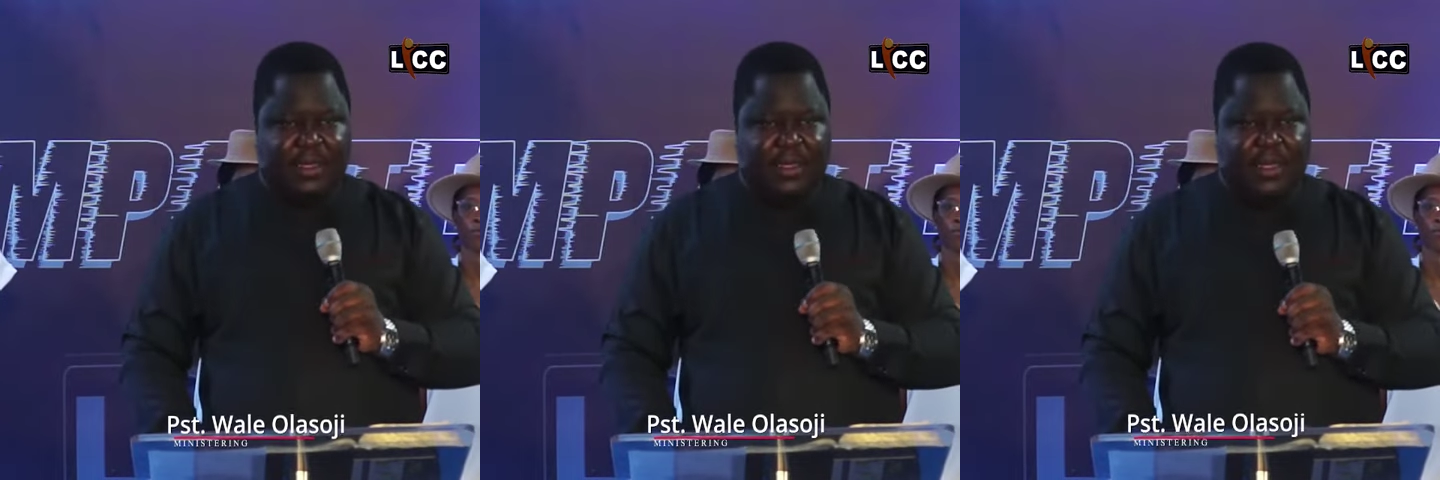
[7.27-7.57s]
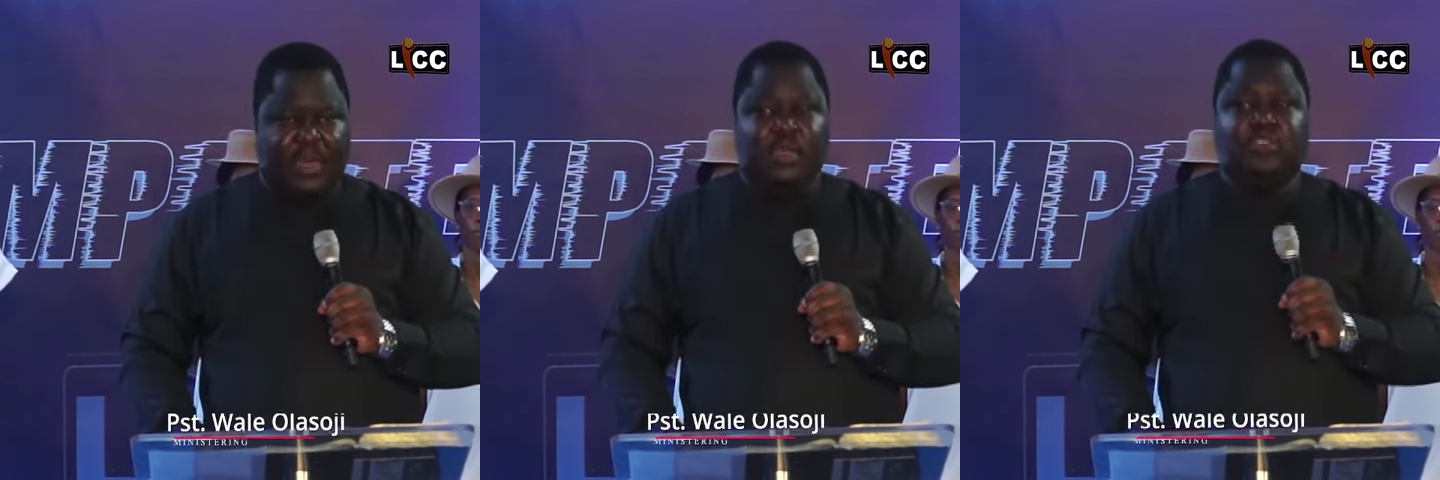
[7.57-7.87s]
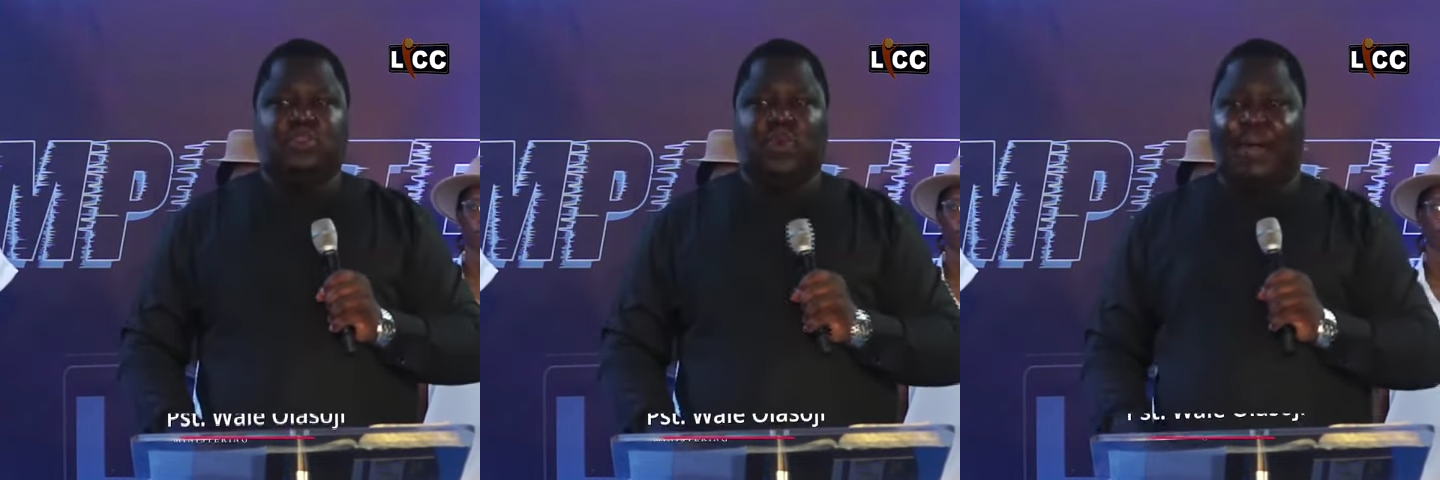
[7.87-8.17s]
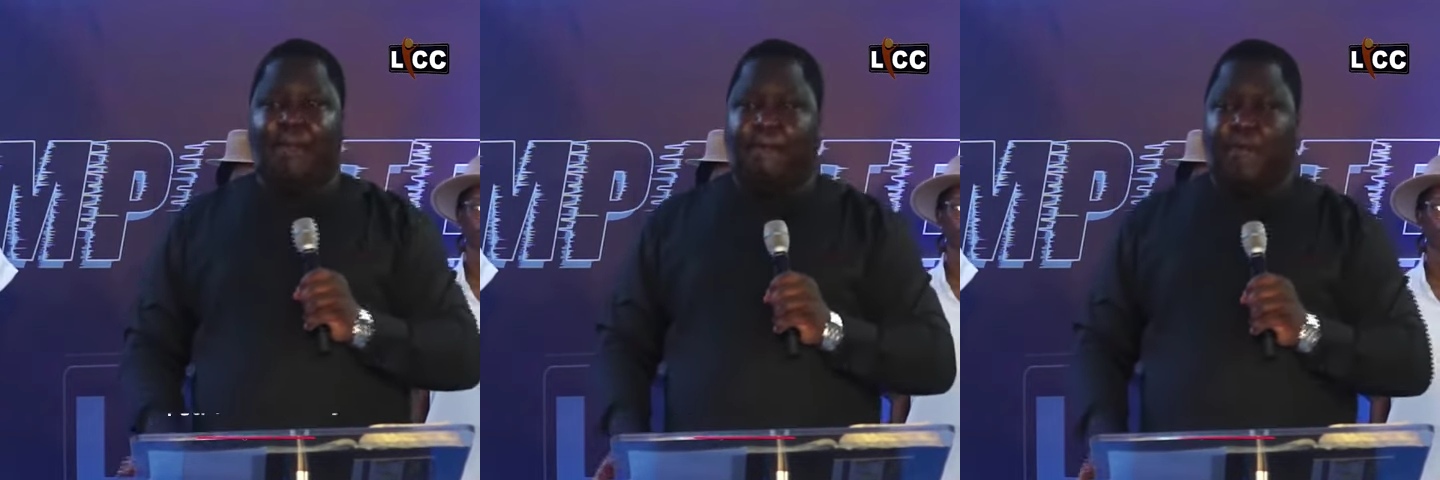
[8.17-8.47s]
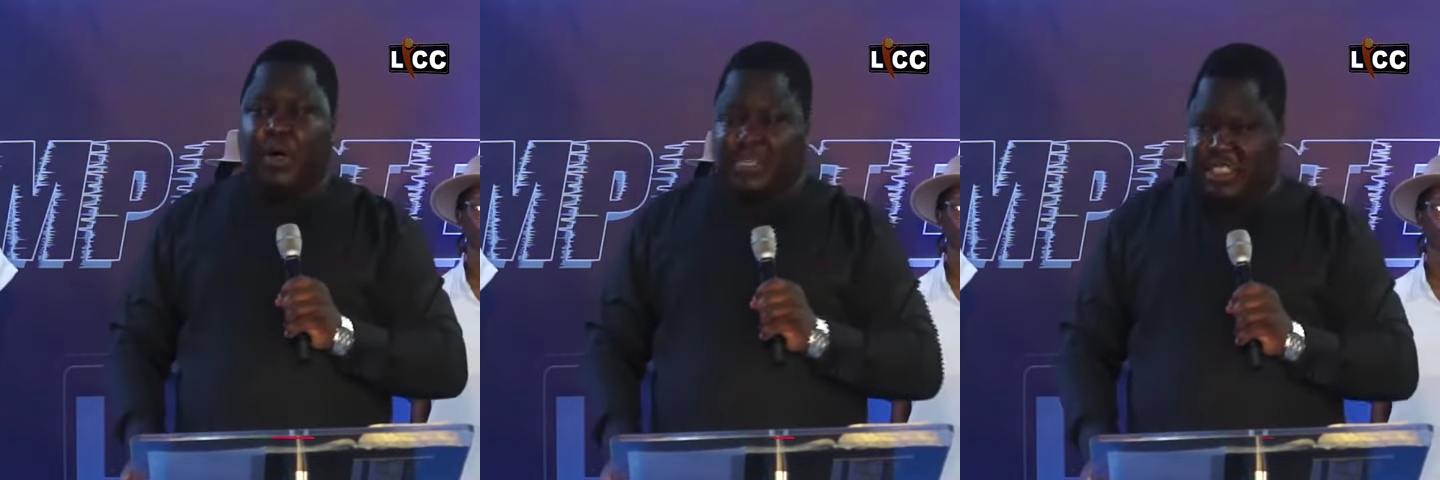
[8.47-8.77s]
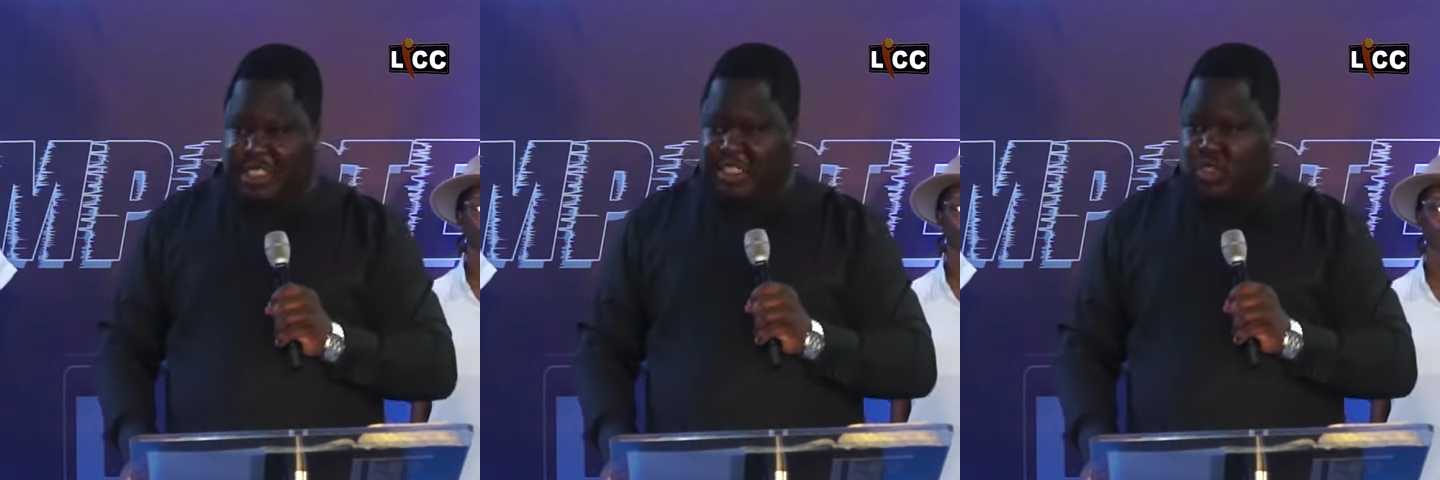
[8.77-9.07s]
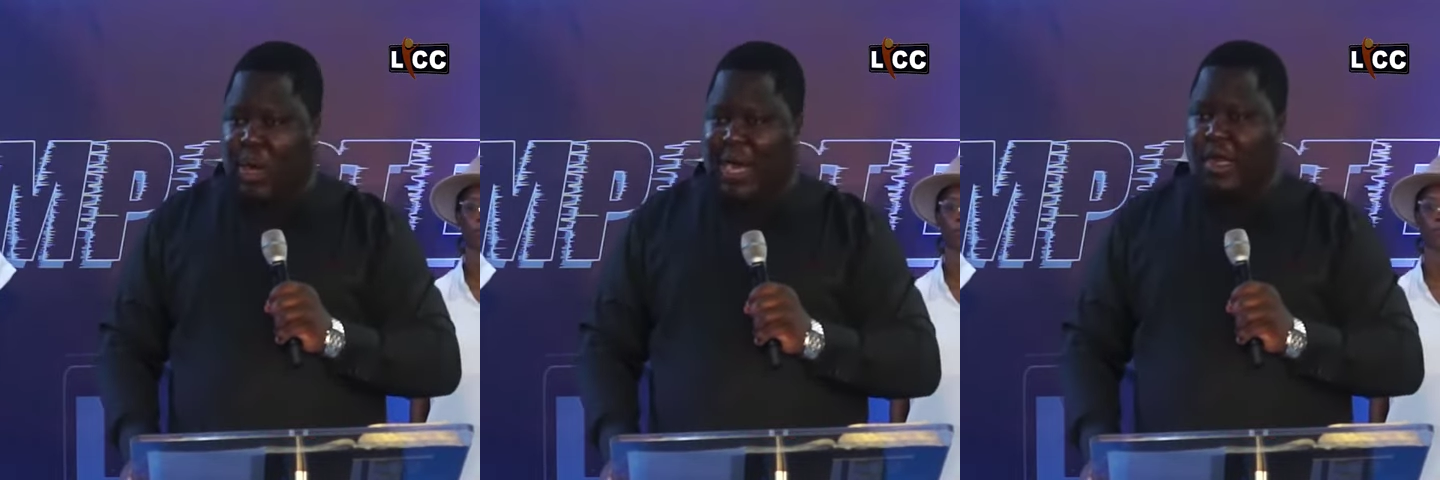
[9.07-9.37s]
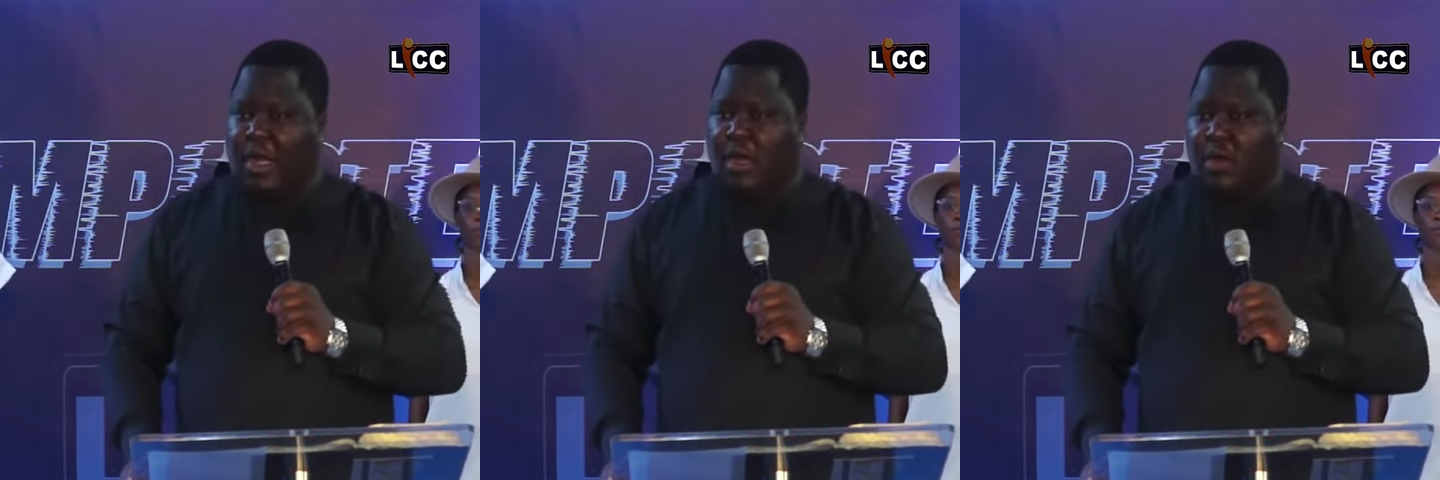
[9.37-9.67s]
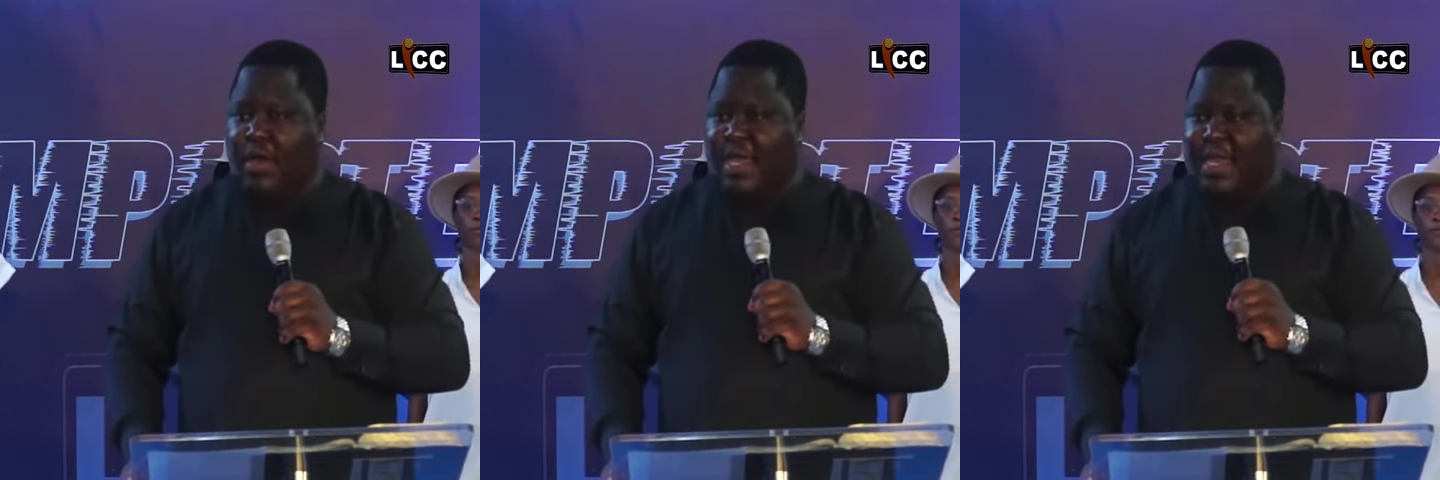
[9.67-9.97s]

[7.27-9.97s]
you are boasting, you are glorying in your